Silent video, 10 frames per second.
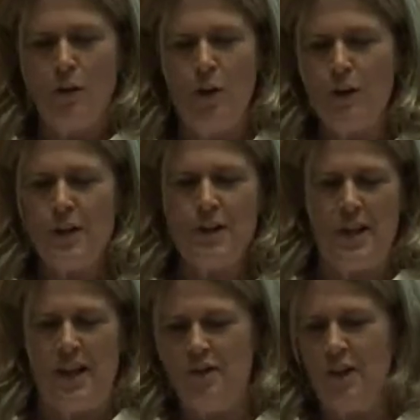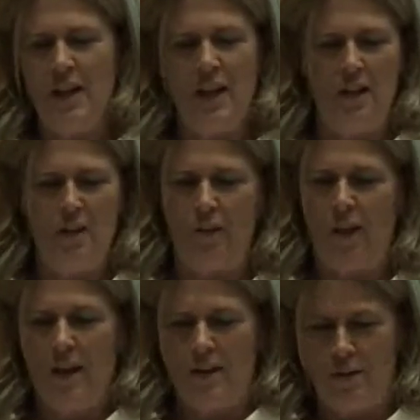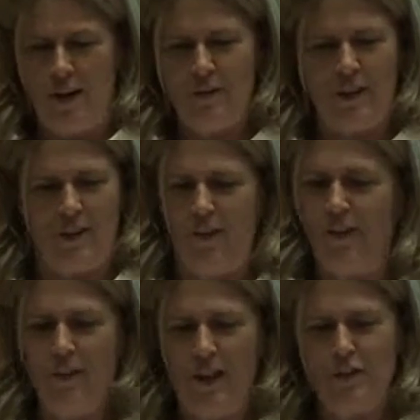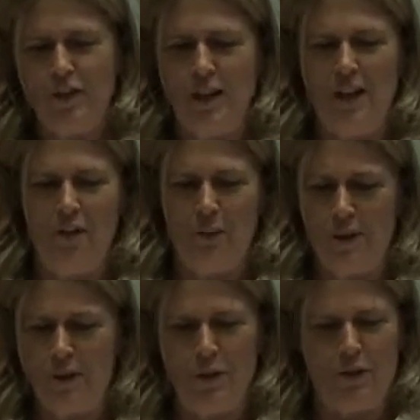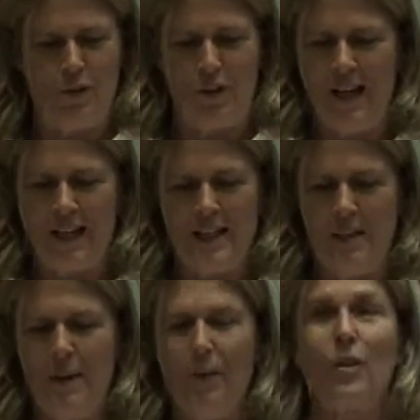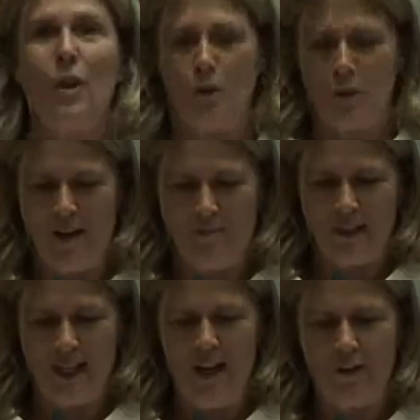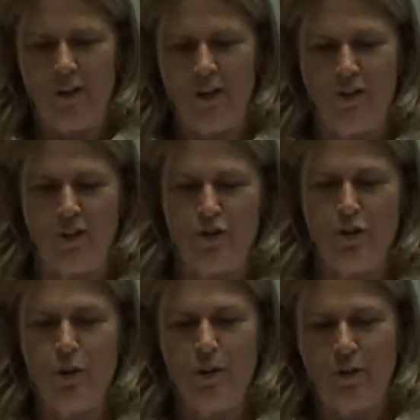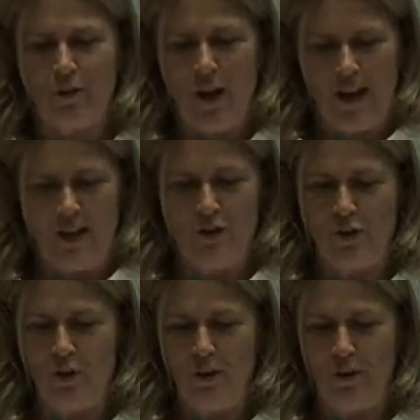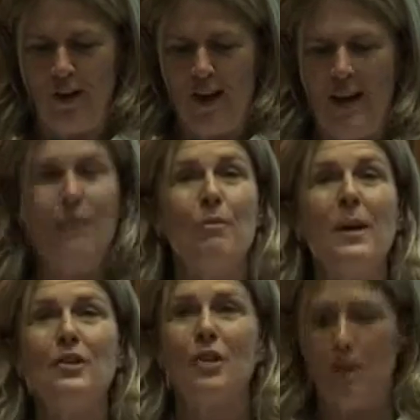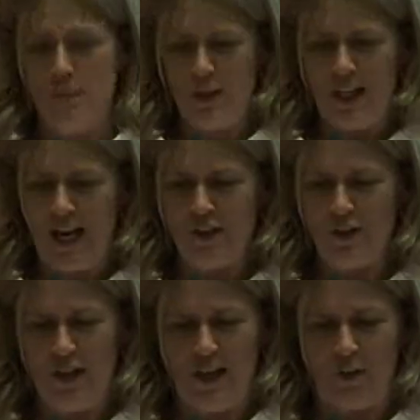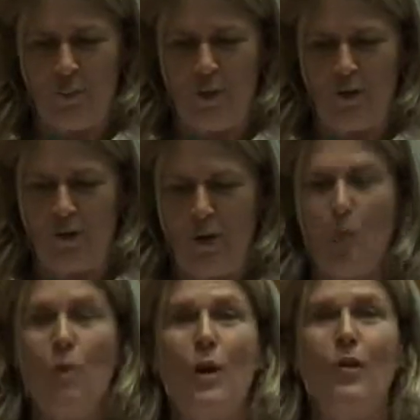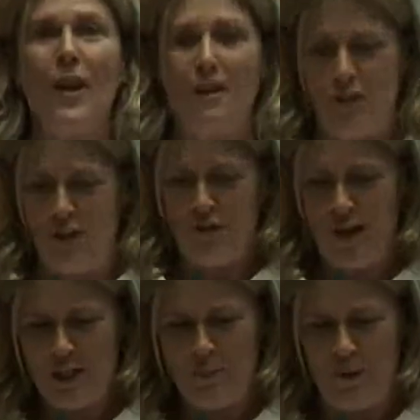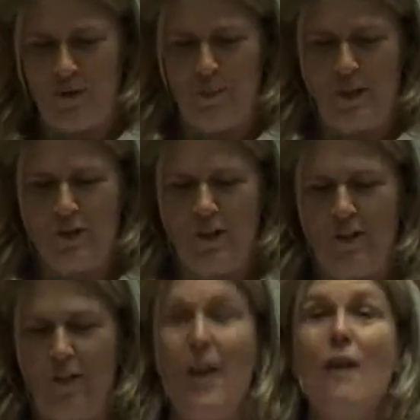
nurses, engineers, traffic and civil engineers, researchers and academics, local government councillors, insurance, insurers, information communication experts, road safety and transport specialists,